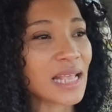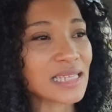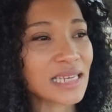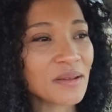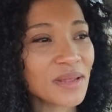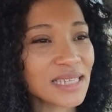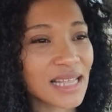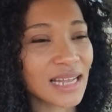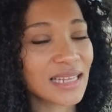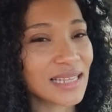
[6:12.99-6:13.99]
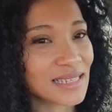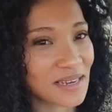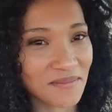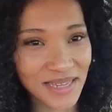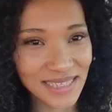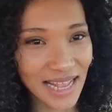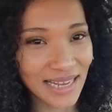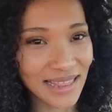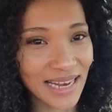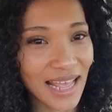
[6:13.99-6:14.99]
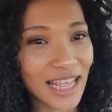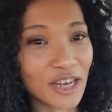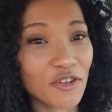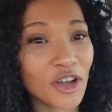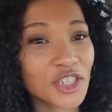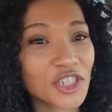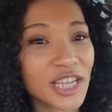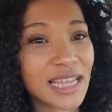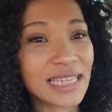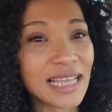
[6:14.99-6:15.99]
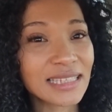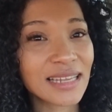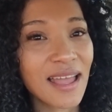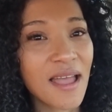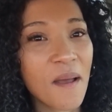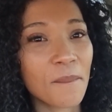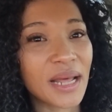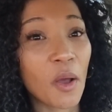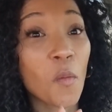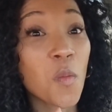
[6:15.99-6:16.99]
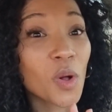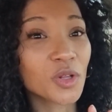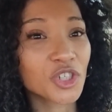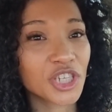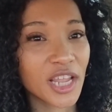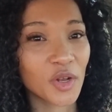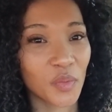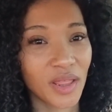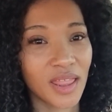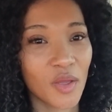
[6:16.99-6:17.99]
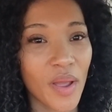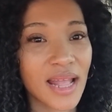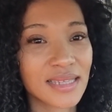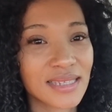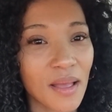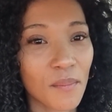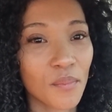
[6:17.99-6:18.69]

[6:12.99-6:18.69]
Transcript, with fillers: extremely exciting extremely exciting that i cannot share yet but I will share it with you at some